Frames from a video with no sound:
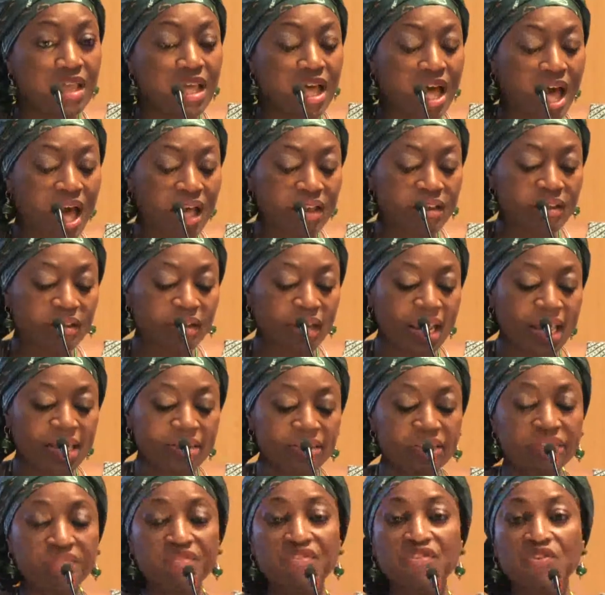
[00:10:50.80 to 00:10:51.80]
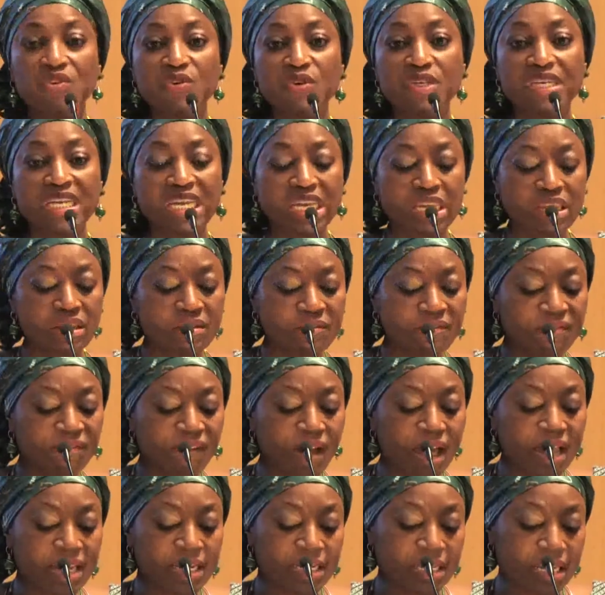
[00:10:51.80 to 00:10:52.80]
Our collective journey in
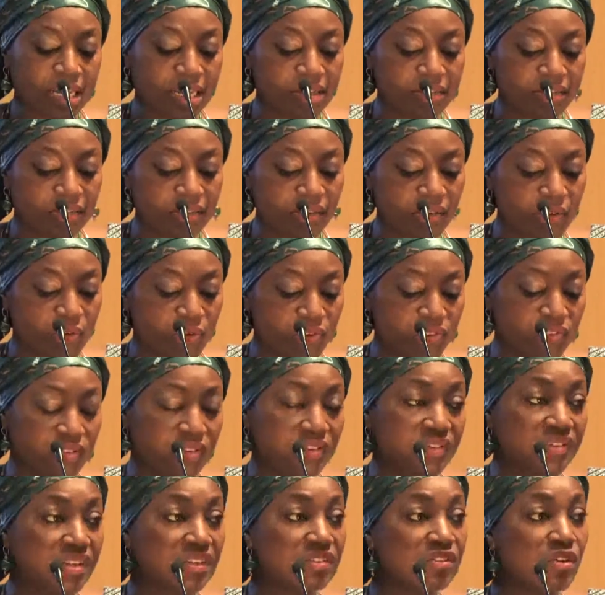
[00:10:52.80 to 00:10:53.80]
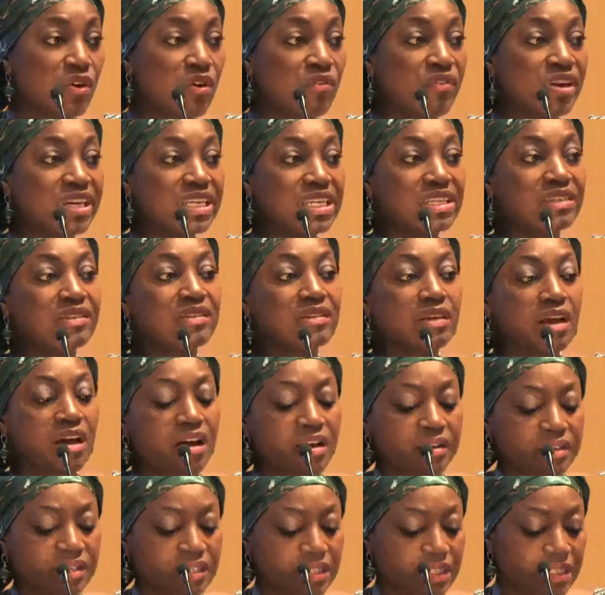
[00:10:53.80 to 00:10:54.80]
finding solutions has already
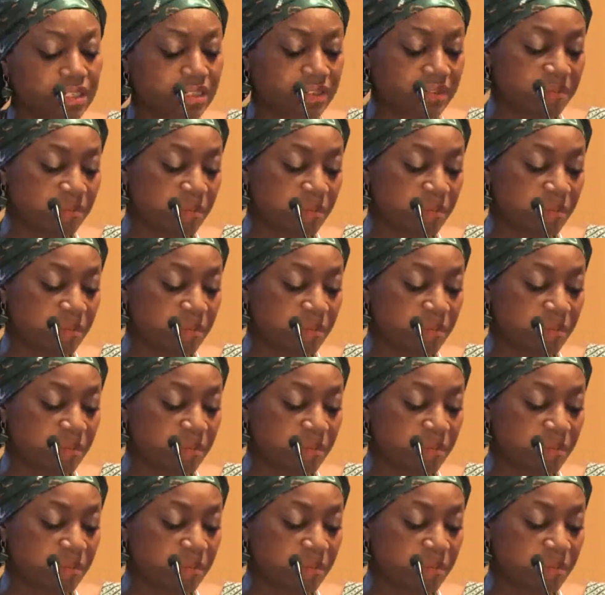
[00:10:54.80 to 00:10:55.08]
started,